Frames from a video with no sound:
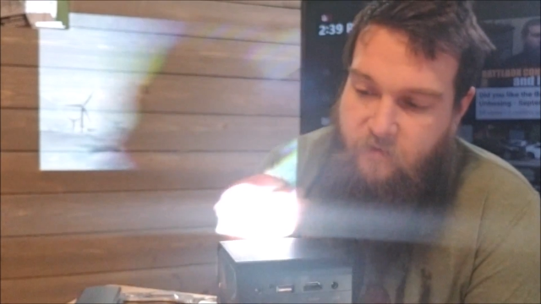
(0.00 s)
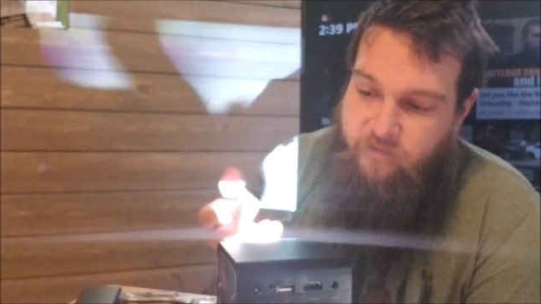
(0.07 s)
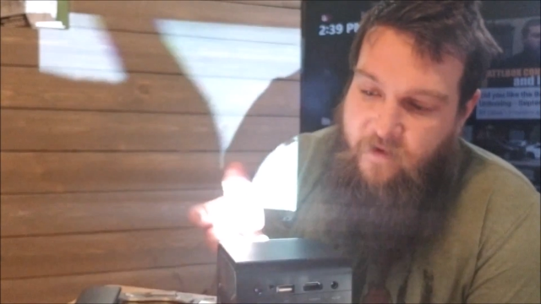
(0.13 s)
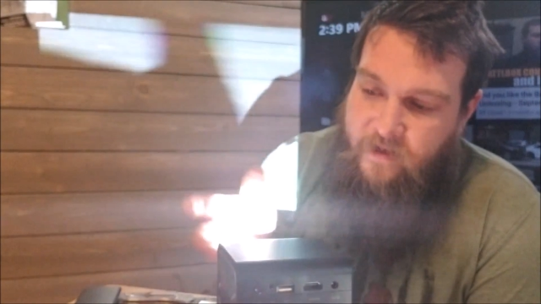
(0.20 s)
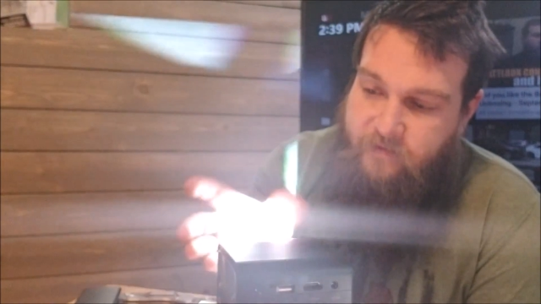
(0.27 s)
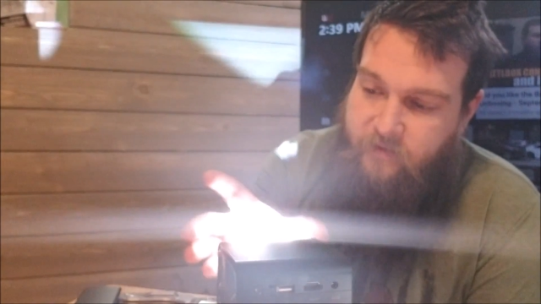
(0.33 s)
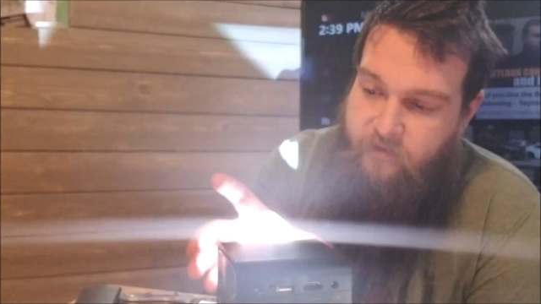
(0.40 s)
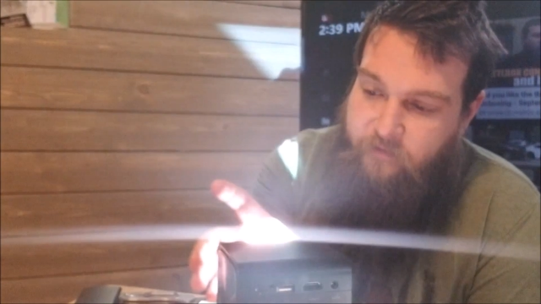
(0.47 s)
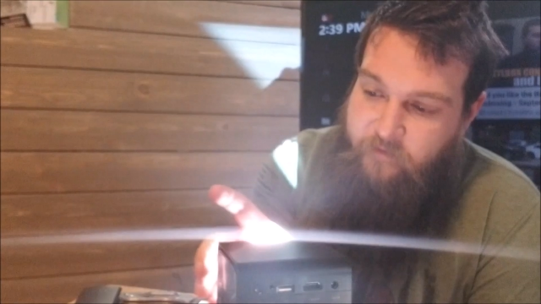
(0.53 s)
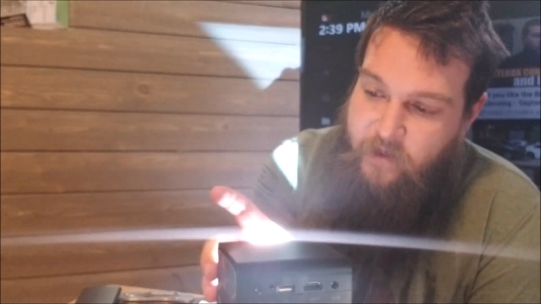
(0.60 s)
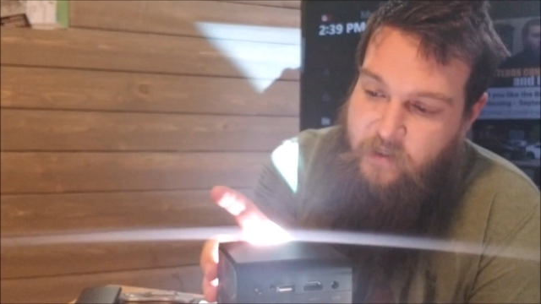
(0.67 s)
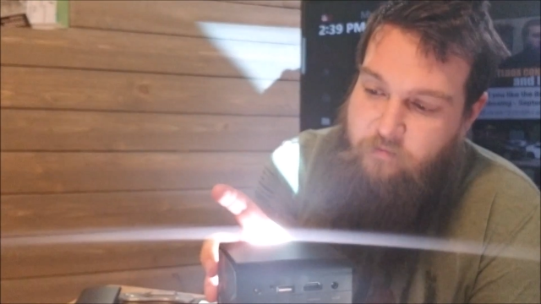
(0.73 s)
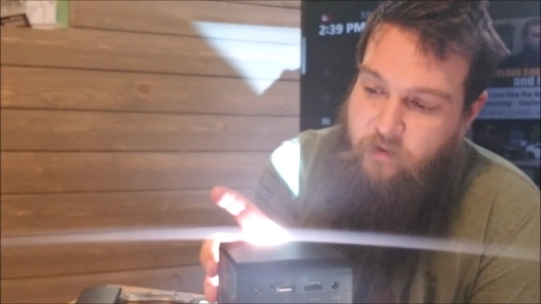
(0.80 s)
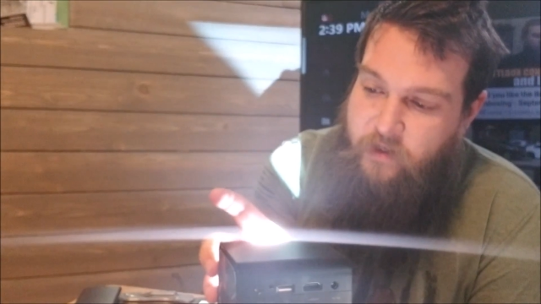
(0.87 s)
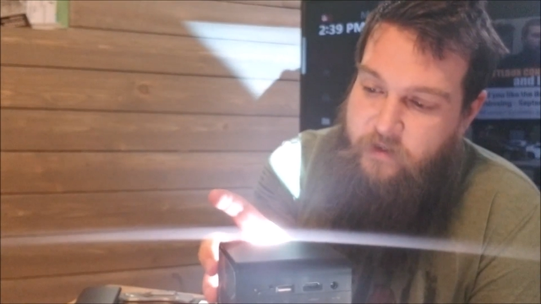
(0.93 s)
the fact that the
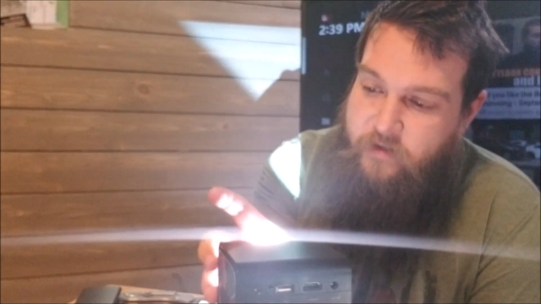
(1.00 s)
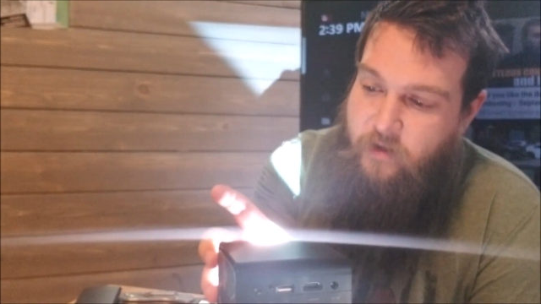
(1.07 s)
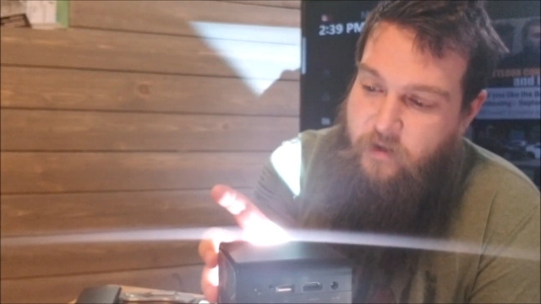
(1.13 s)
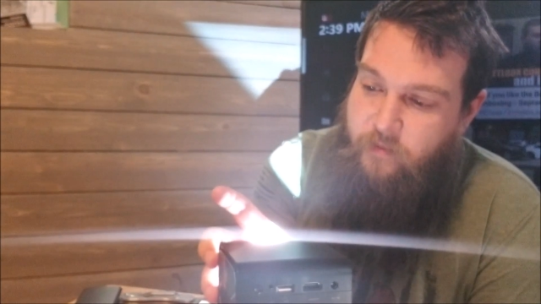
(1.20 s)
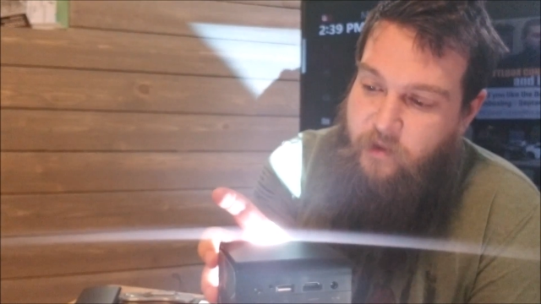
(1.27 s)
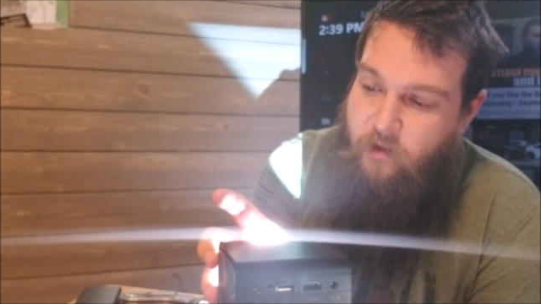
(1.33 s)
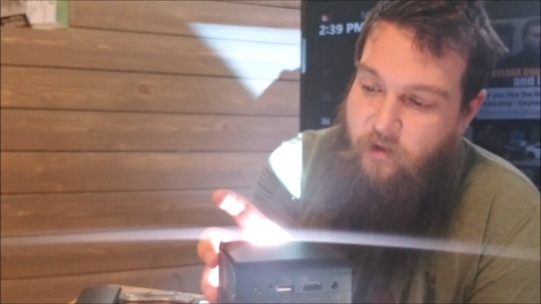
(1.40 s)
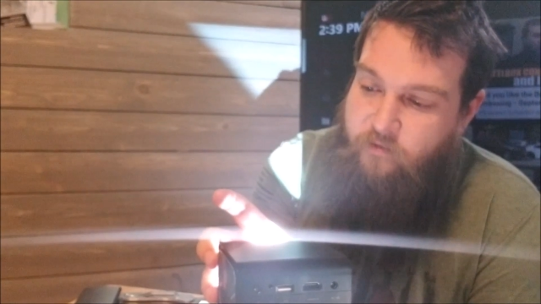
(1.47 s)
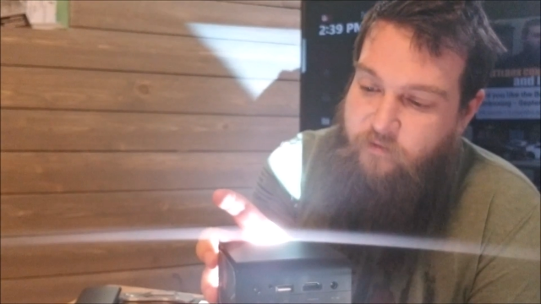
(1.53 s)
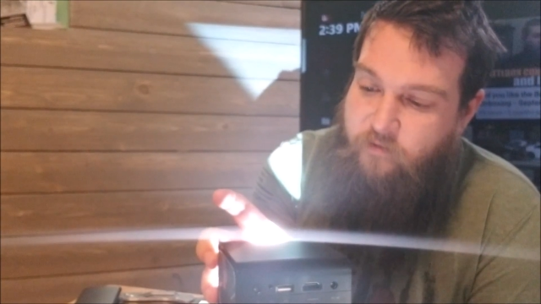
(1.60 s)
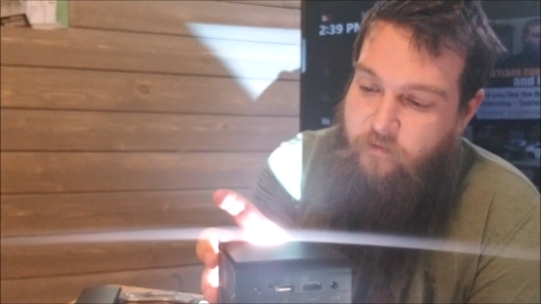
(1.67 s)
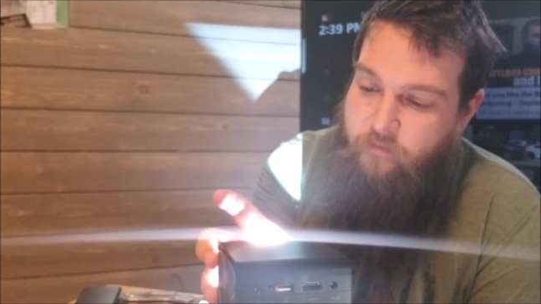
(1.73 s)
faceplate is coming off.